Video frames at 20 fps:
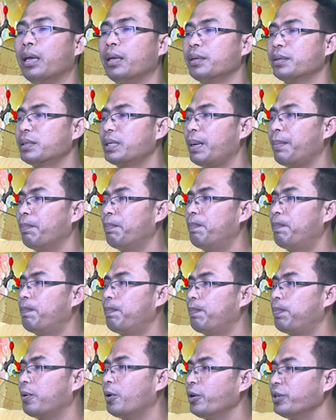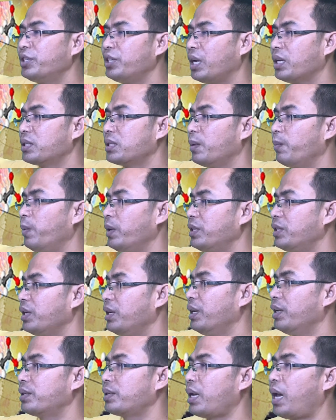some projects which
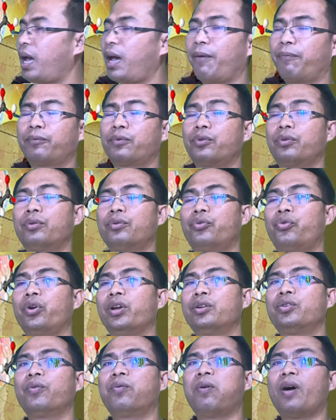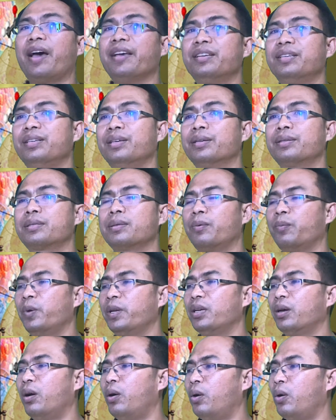have 3 to 5 years,
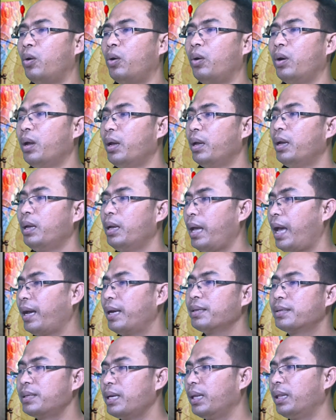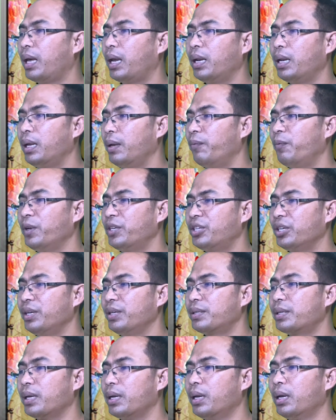or I can say that which
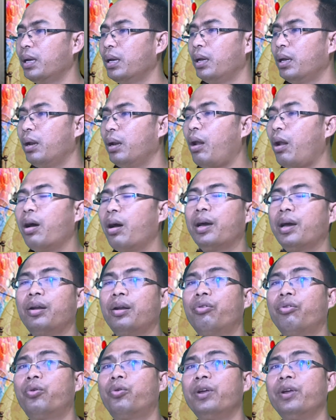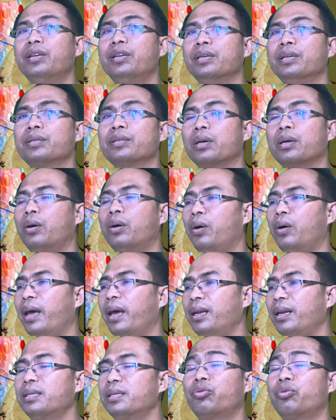is longer than 3 years or
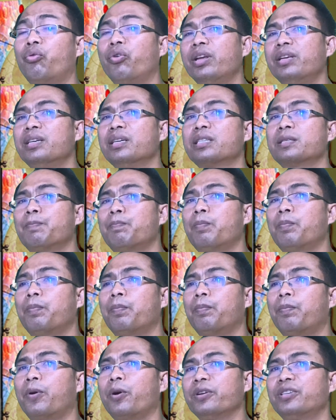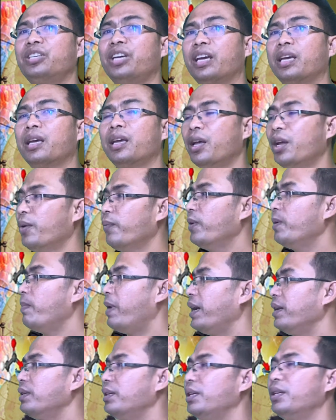at least 3 years project, we
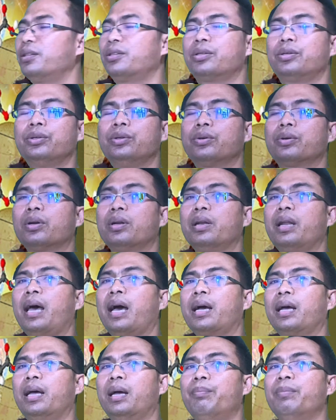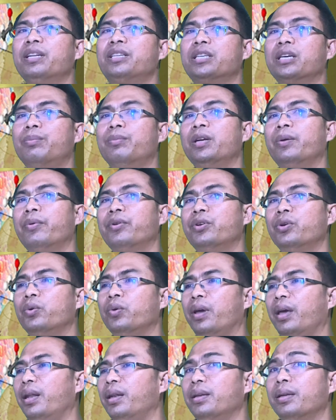might need to conduct a midterm
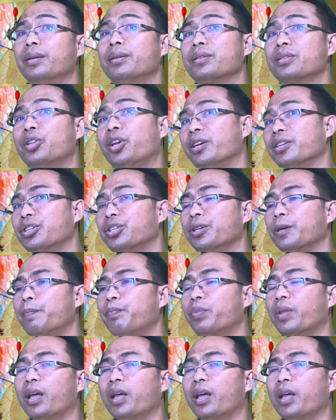review in this stage.